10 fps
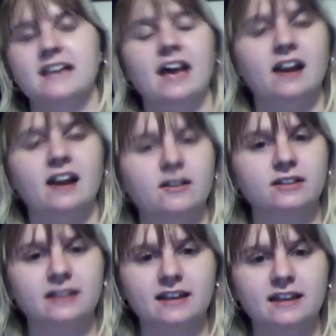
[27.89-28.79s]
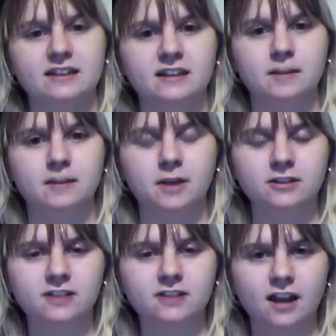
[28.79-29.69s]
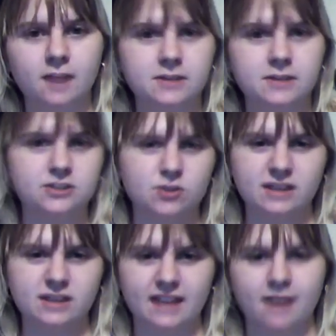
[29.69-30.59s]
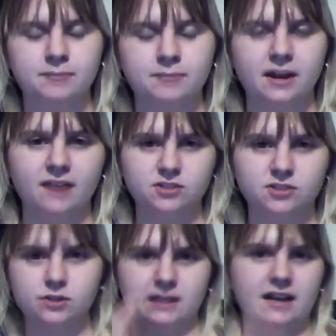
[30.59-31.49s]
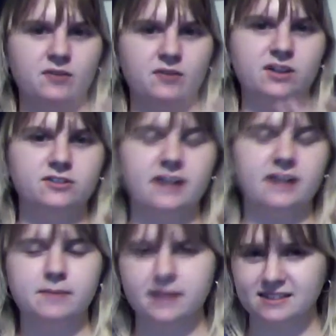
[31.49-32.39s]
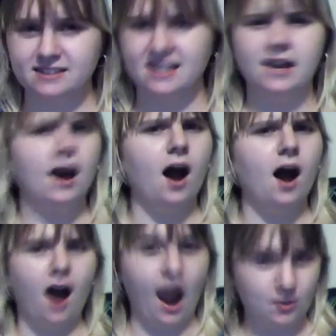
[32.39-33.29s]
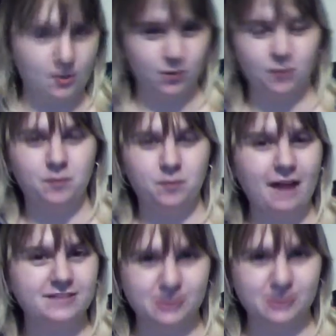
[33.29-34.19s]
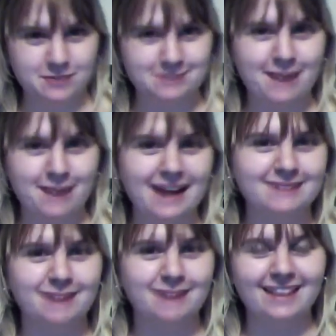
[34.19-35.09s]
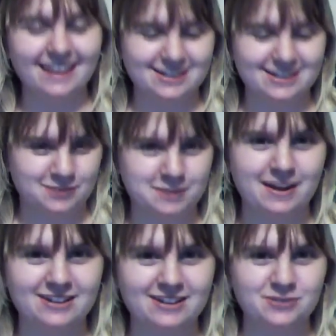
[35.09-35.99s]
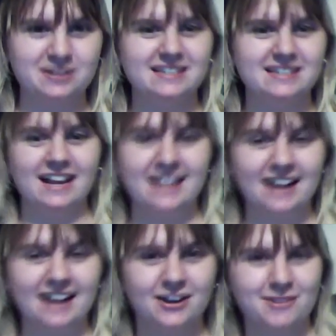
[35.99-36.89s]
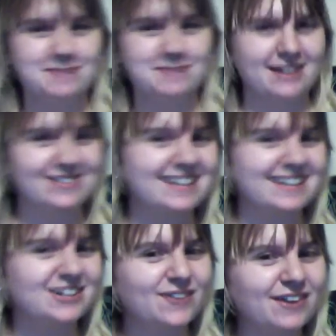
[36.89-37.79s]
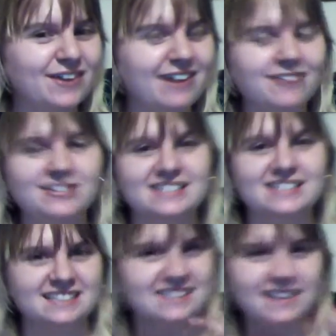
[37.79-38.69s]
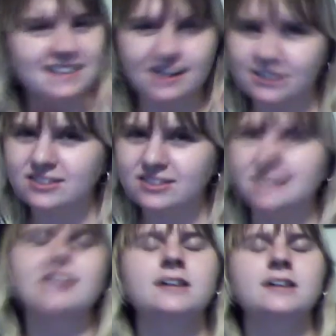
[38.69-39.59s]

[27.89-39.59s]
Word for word: And I really like it, and I'm lost. And I've been doing that, but I have to do it like every other day because I will have so much pain in my legs, so much pain and soreness that I can't go up and down stairs very well, which is not a good thing.